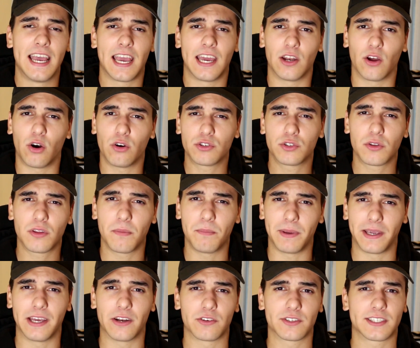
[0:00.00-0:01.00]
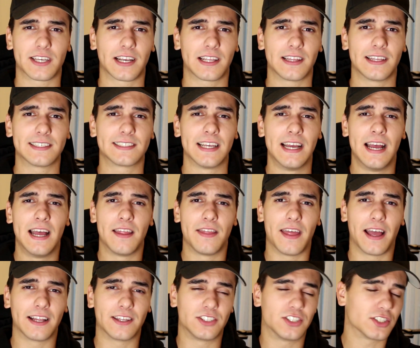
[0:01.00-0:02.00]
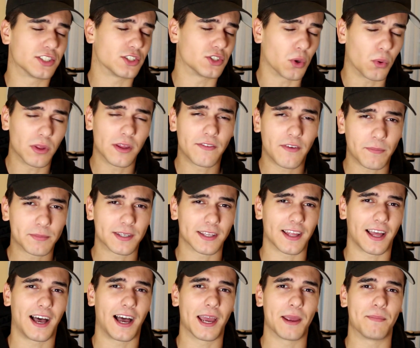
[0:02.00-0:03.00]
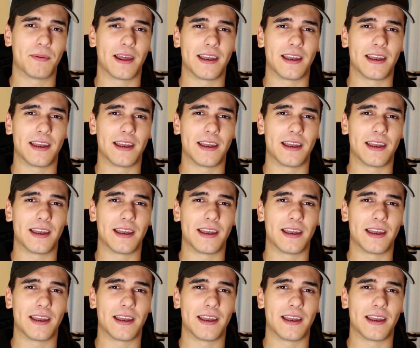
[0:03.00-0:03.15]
and also the beginner cyclist that just don't live up to the hype,